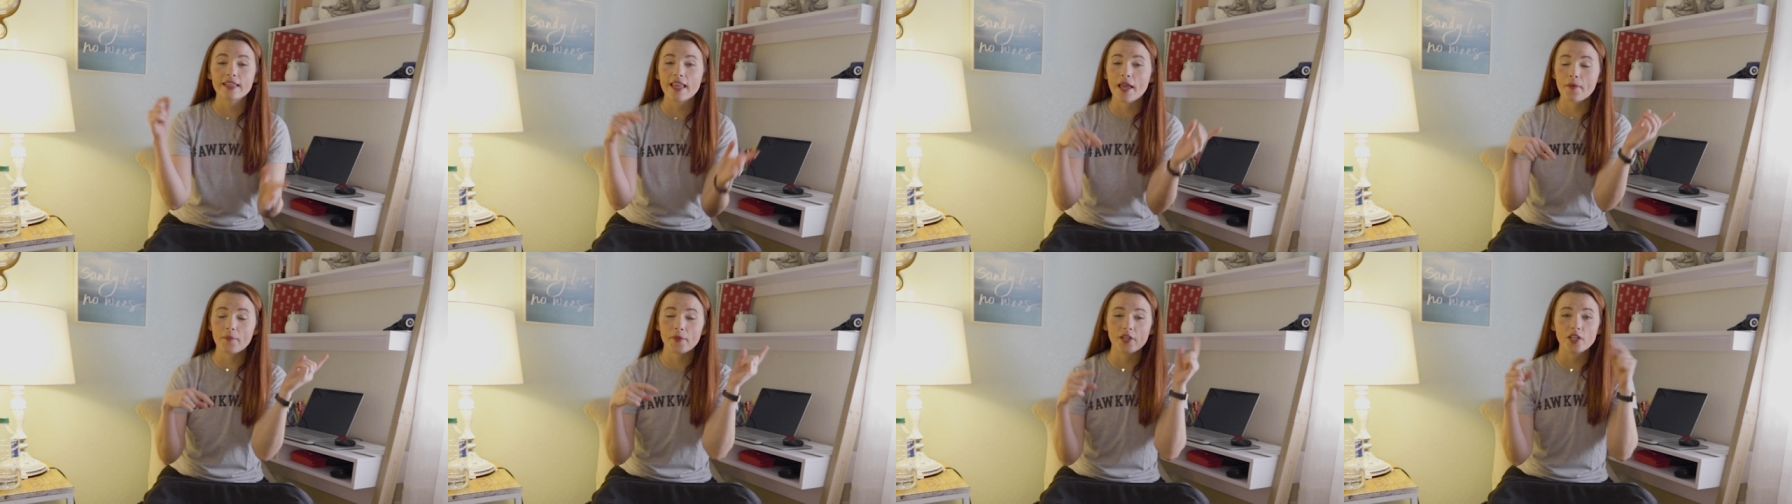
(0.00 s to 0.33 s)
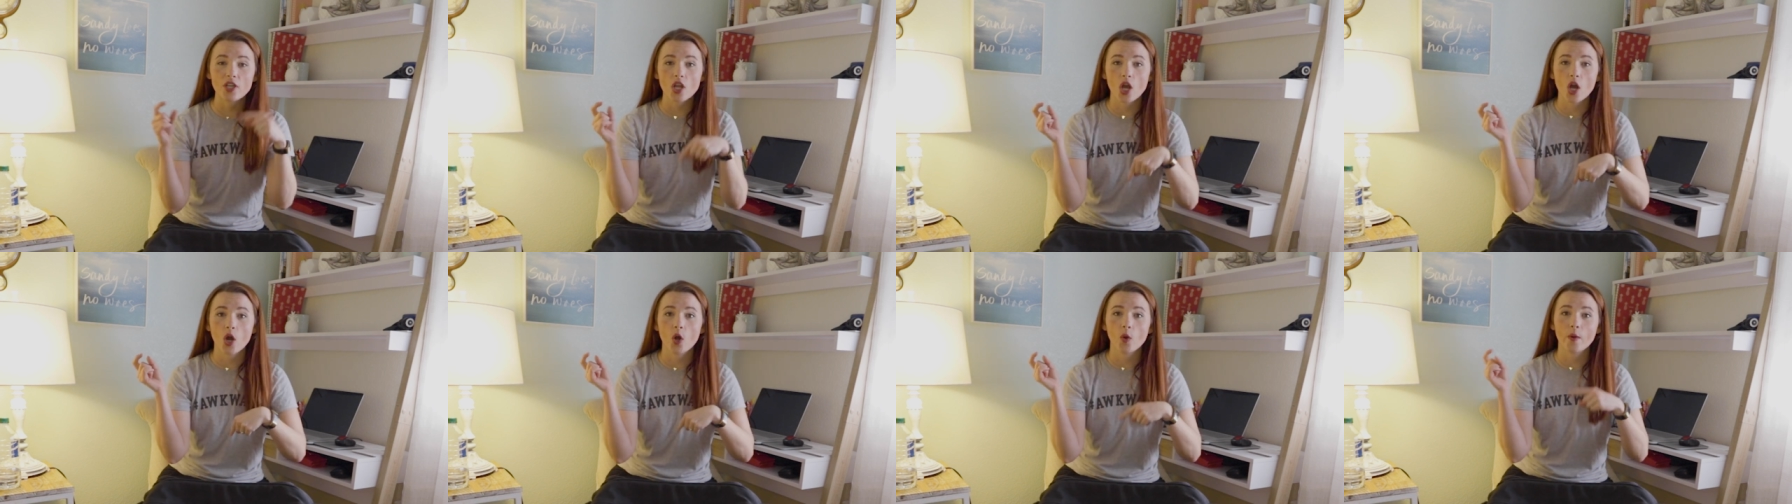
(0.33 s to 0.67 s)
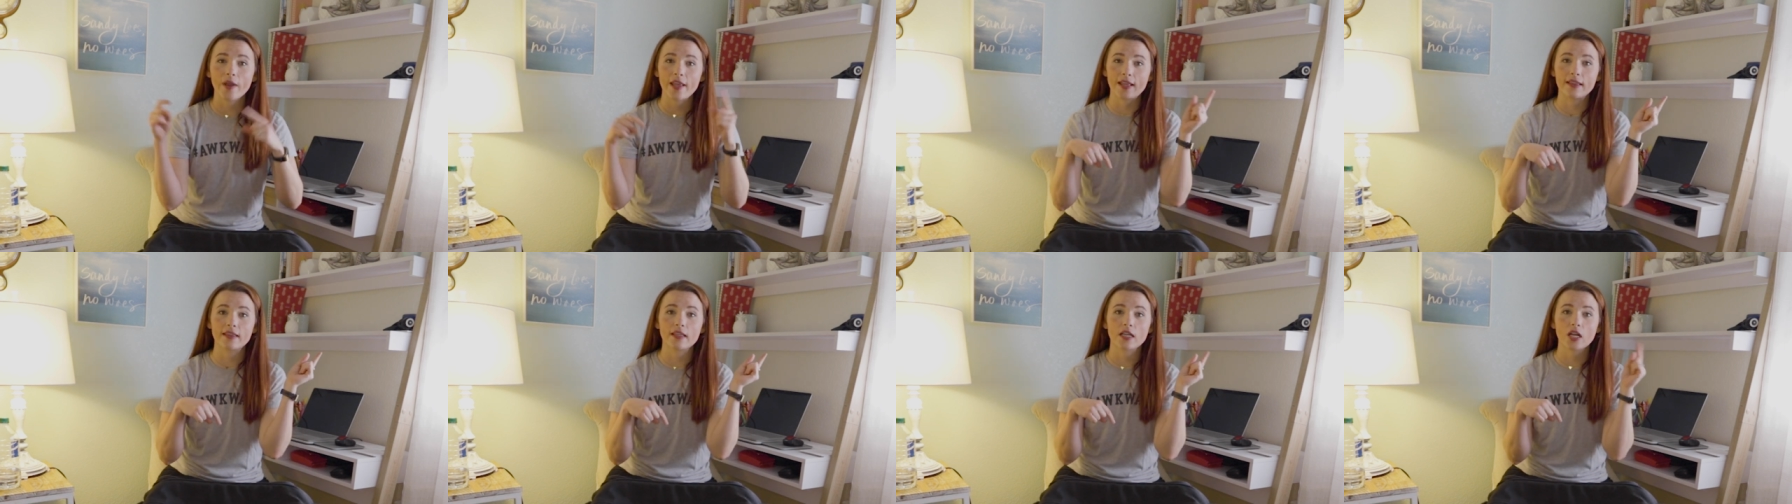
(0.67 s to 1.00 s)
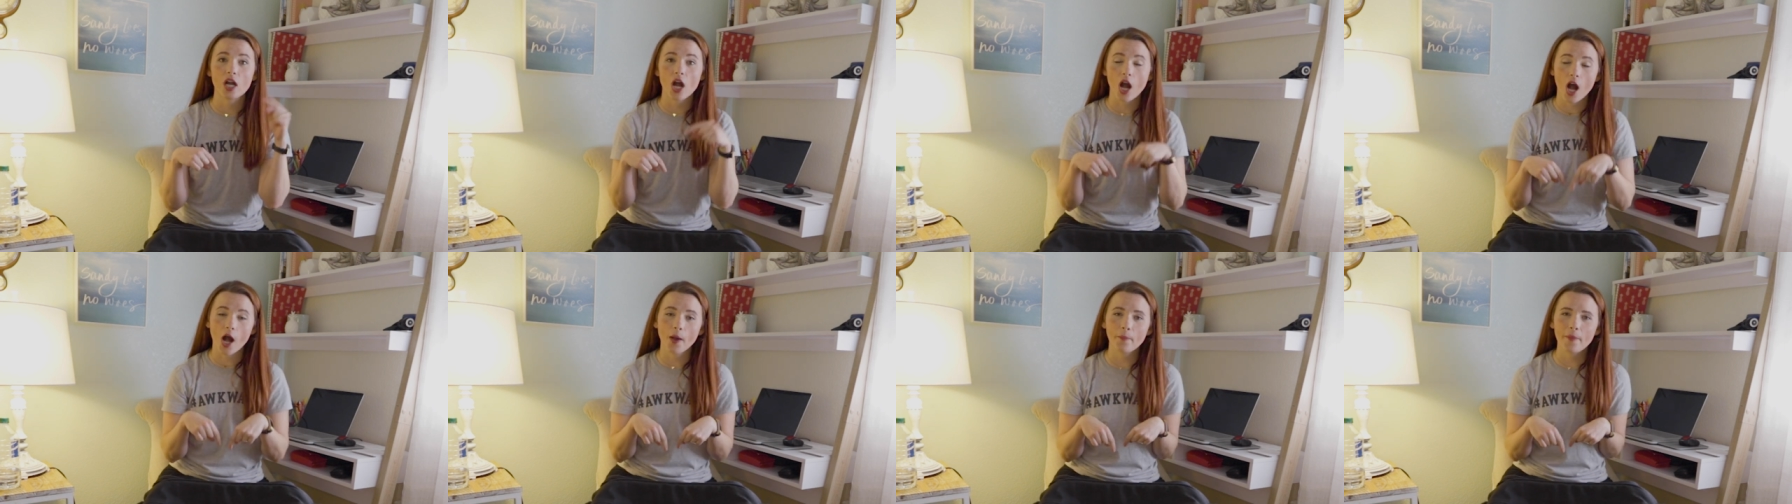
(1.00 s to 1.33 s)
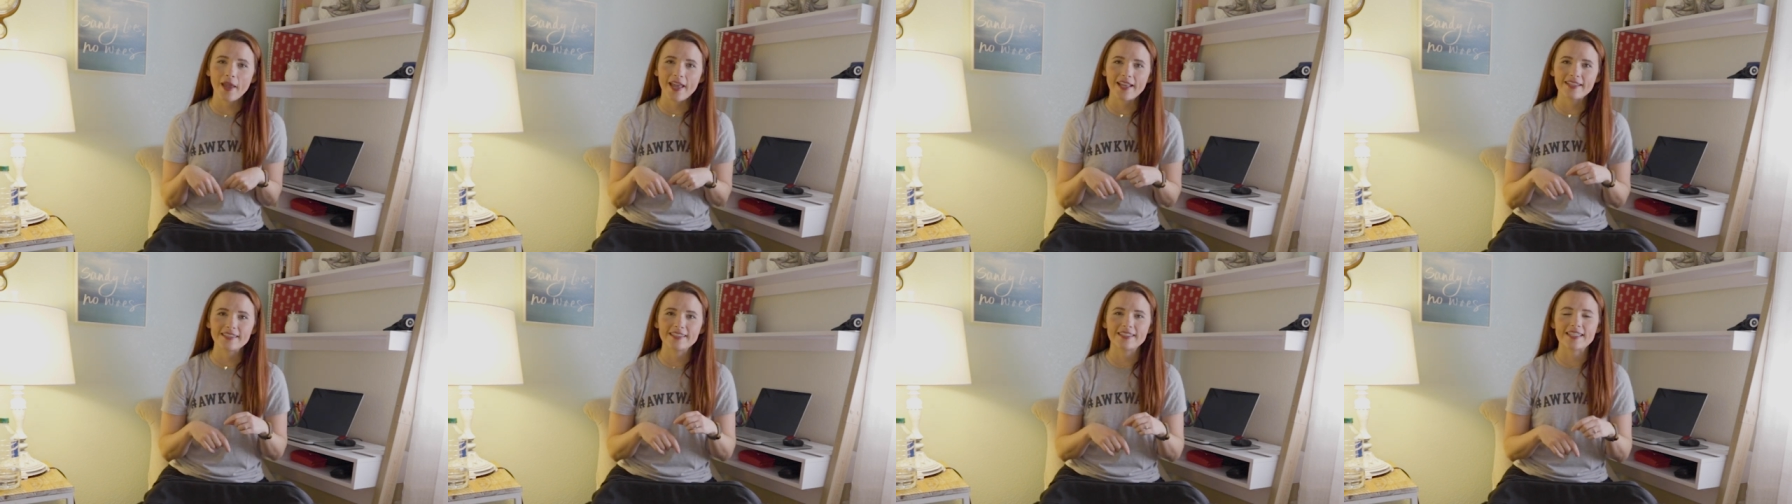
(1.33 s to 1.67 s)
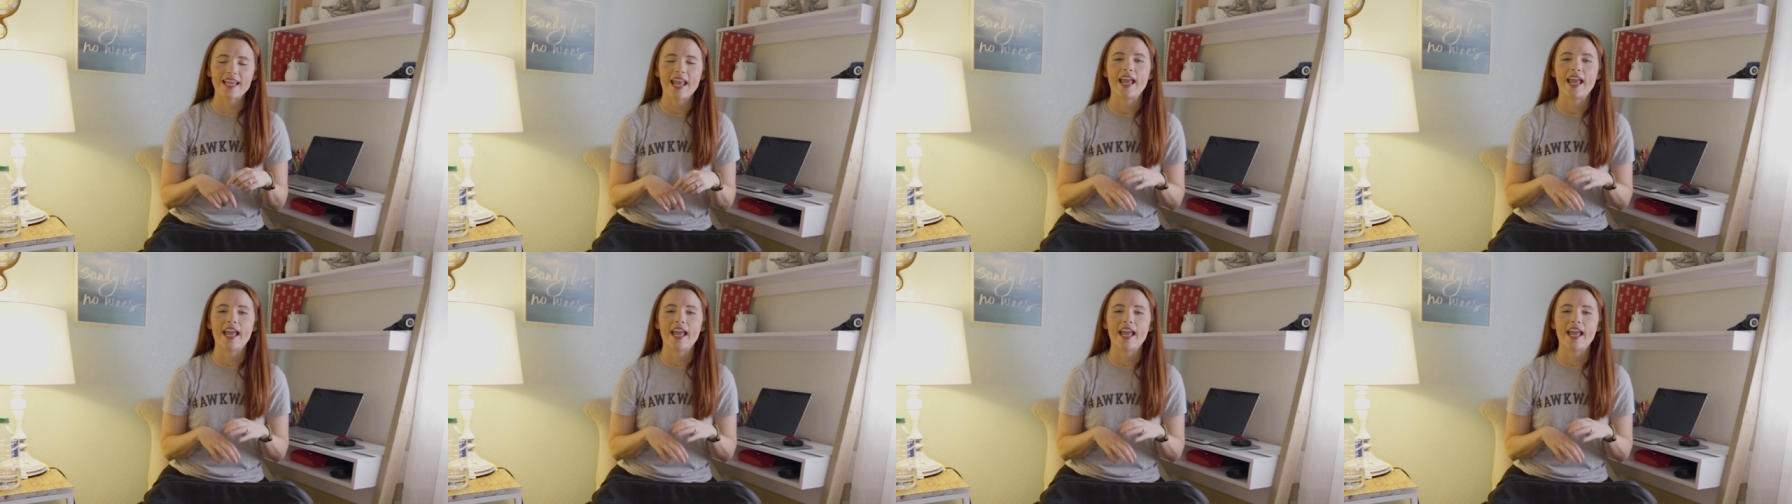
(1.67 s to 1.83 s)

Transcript: let me know in the comments.